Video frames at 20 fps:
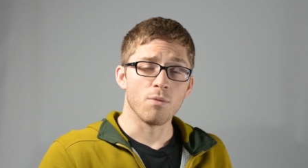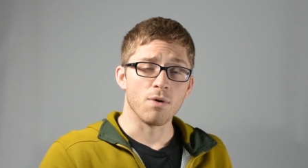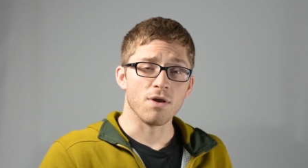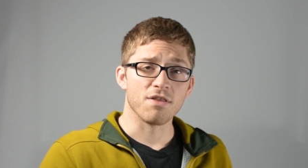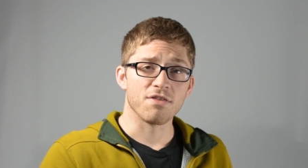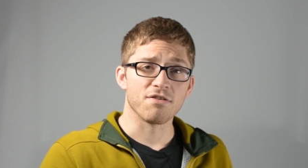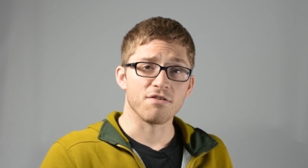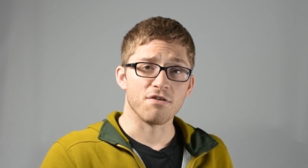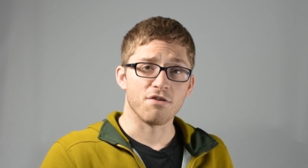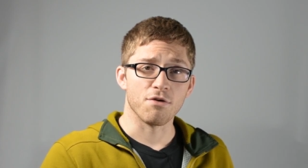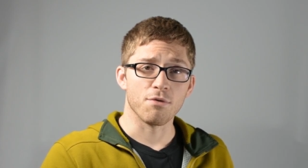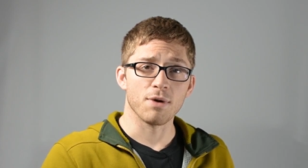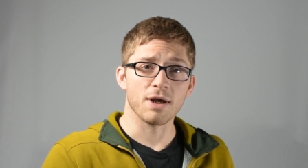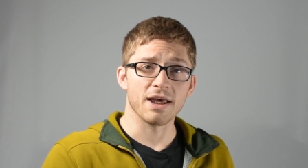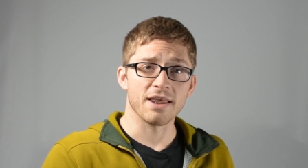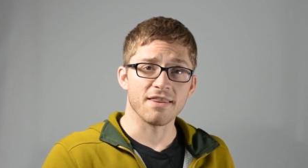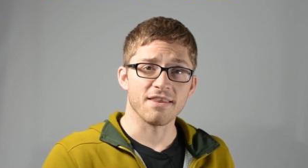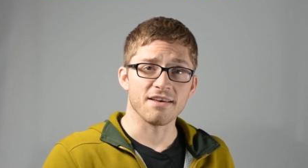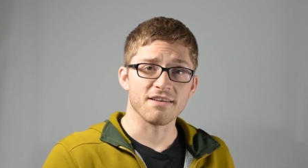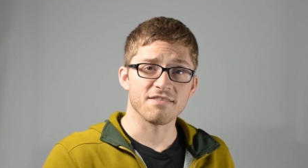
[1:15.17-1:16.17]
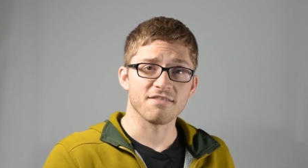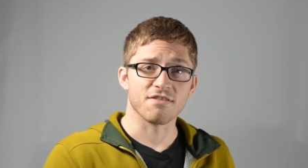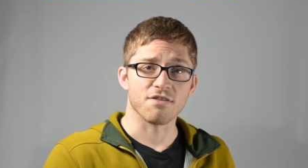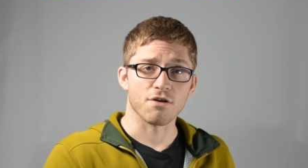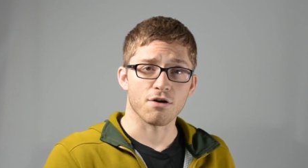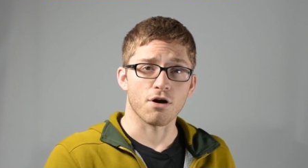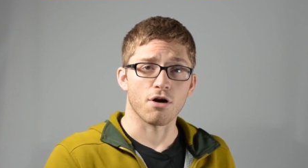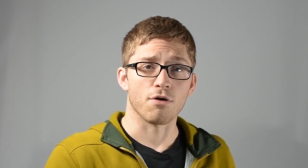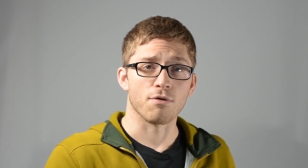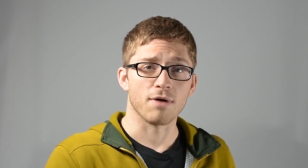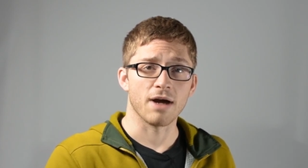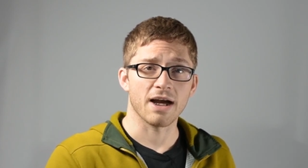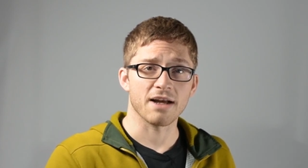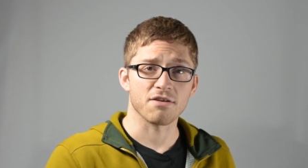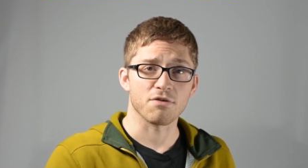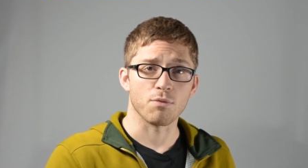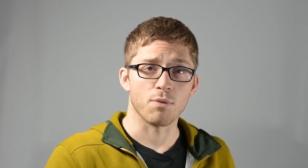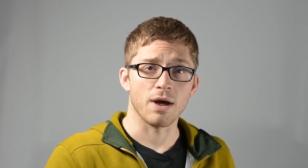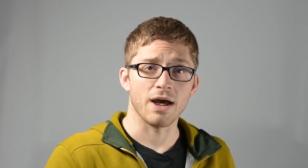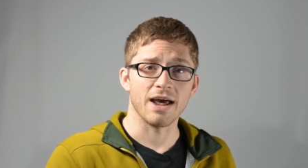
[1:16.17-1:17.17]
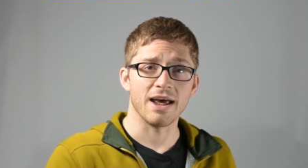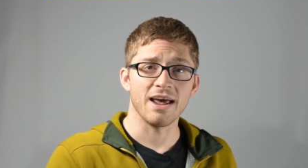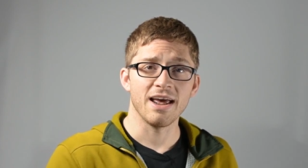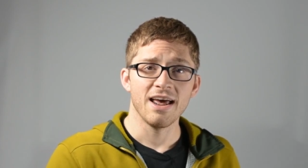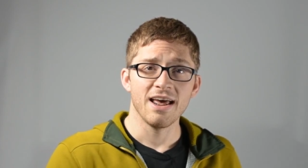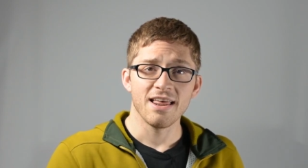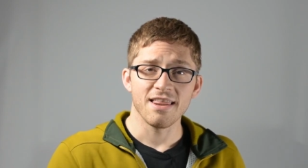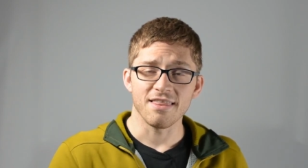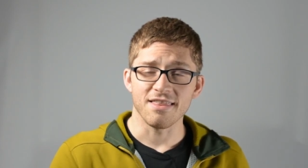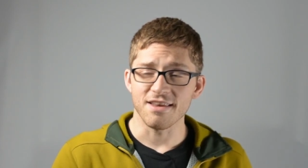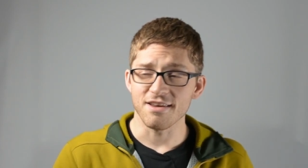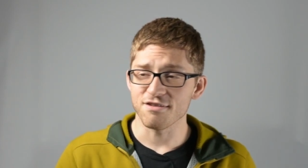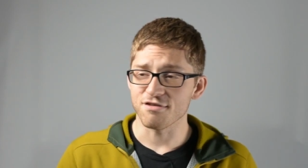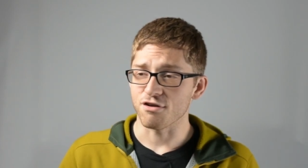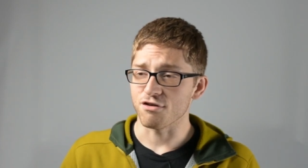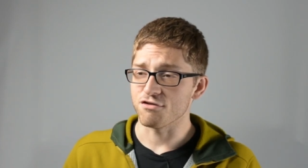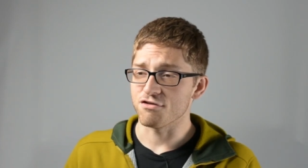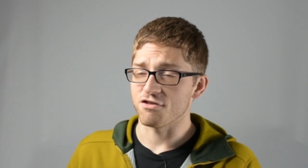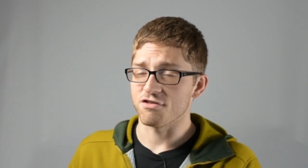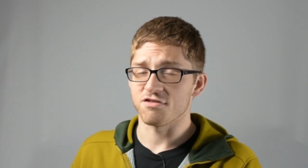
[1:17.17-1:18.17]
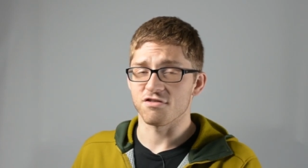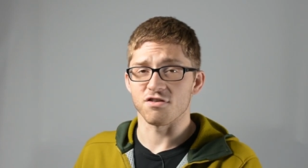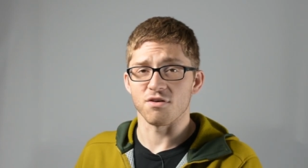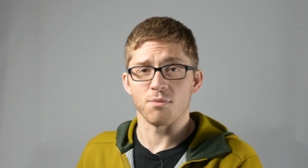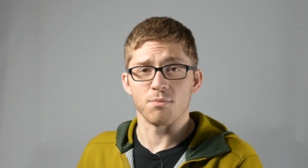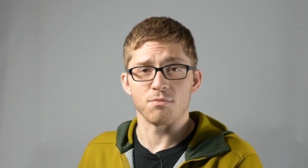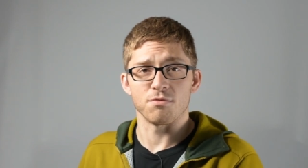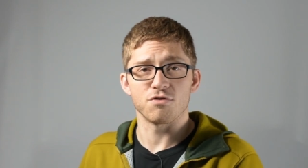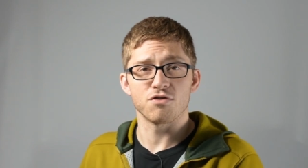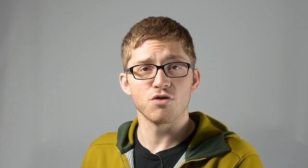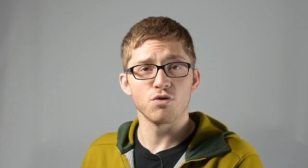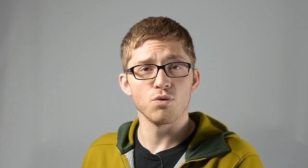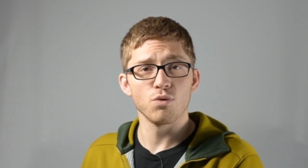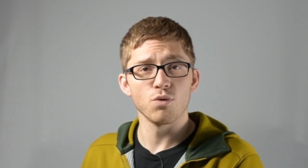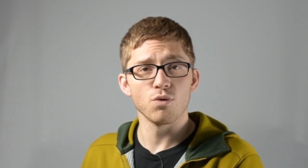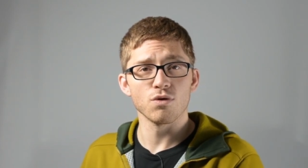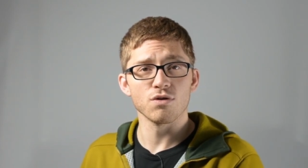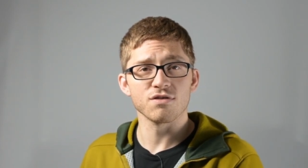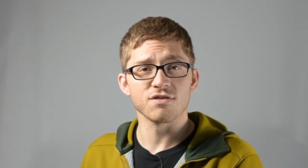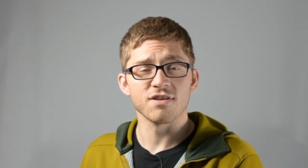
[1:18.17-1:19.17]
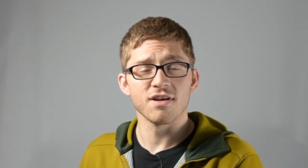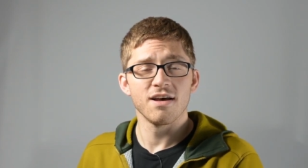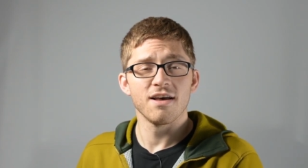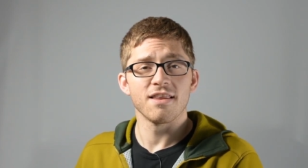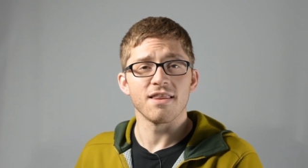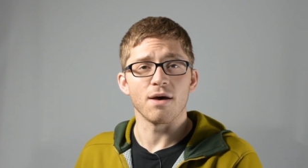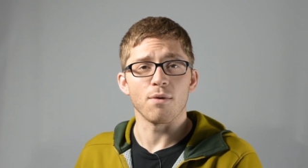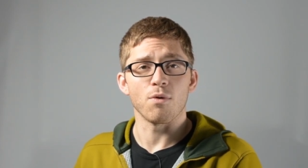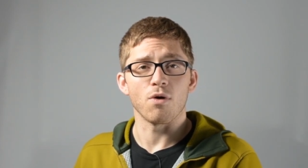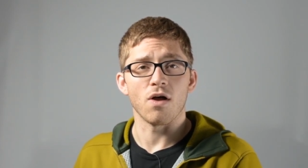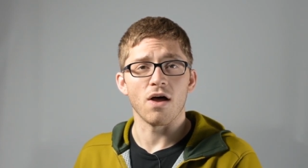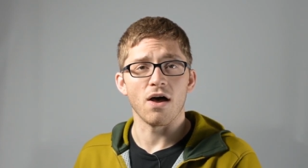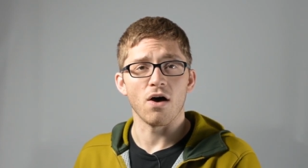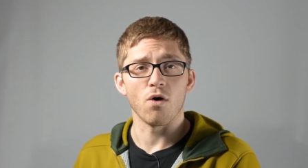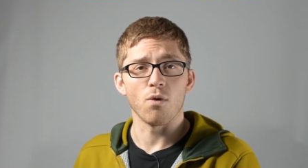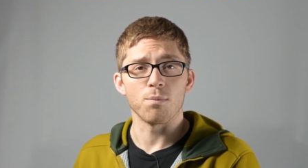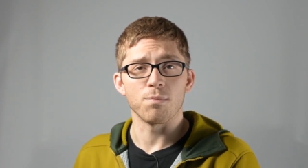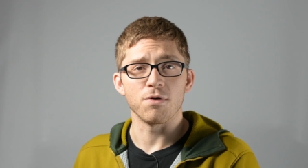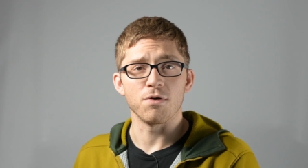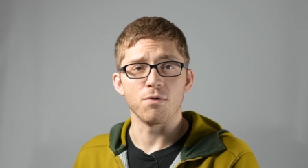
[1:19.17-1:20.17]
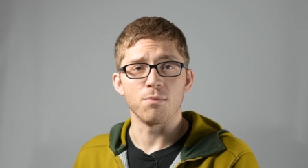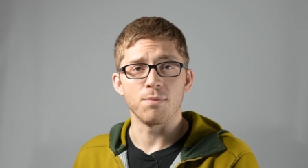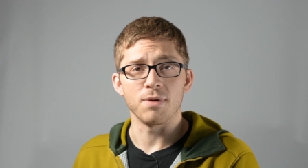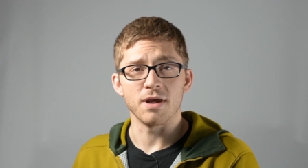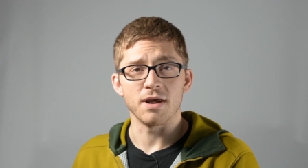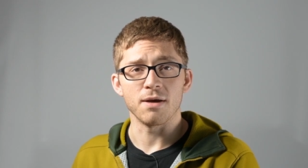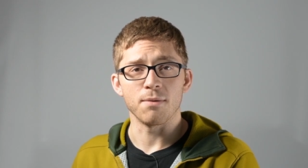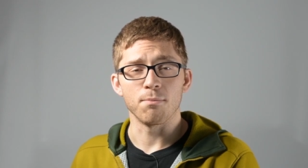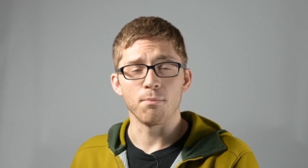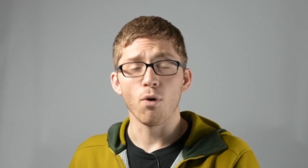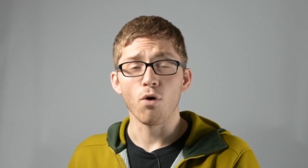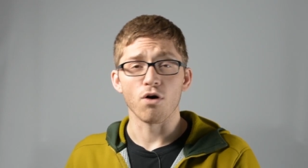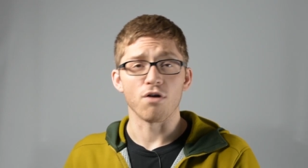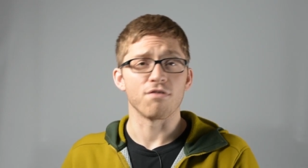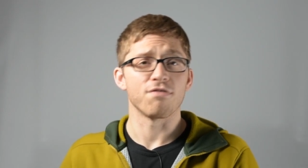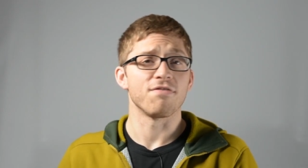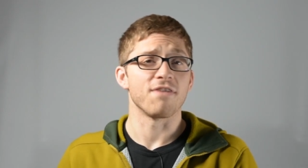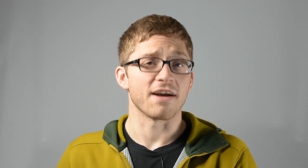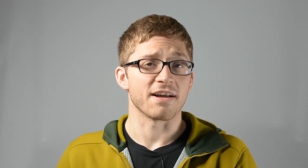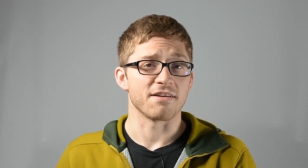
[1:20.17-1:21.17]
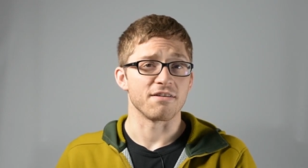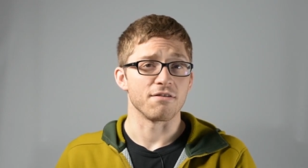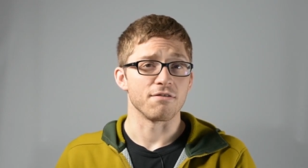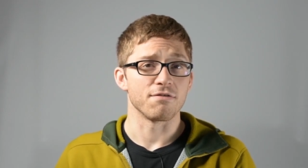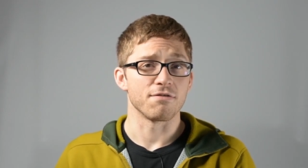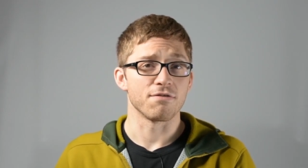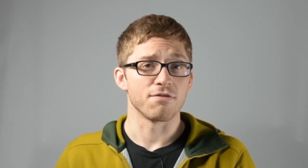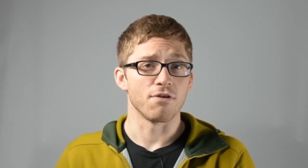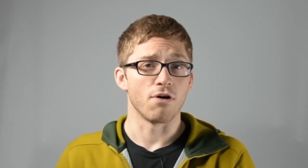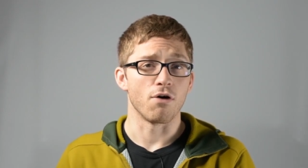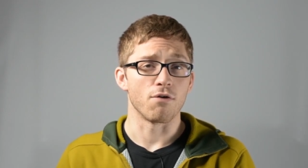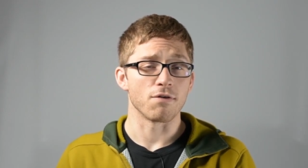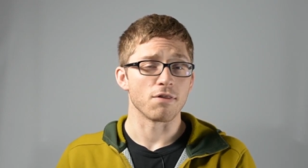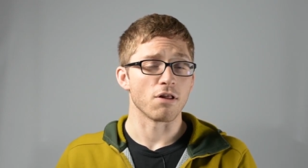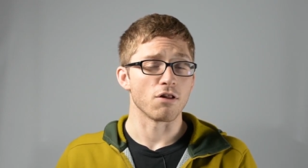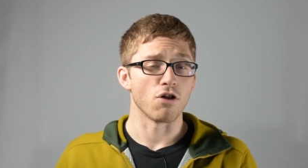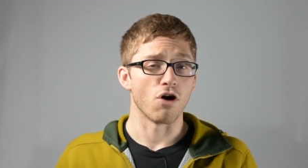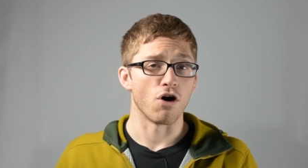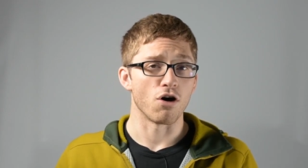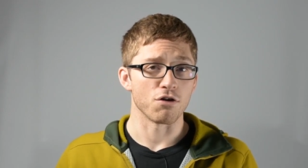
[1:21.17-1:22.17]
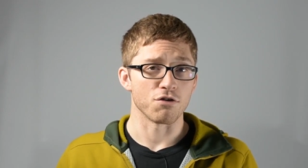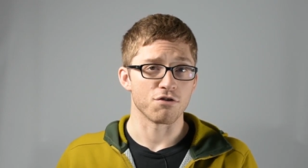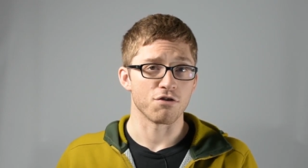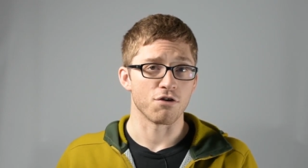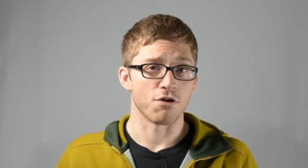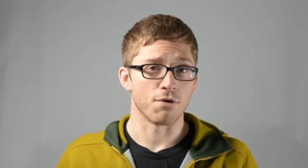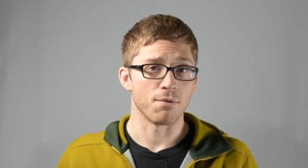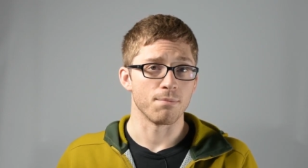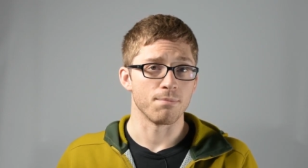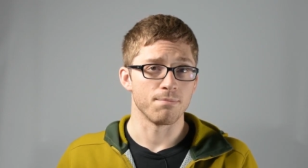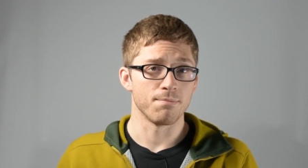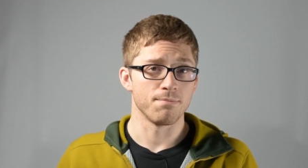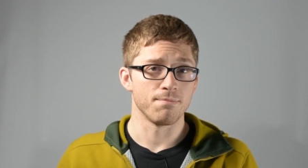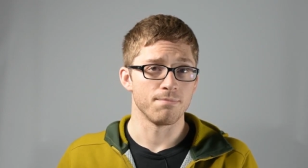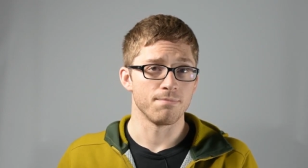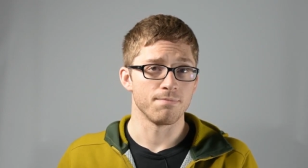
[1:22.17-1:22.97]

with doing this the correct way, these are just some tools that will help you be more effective over the long term.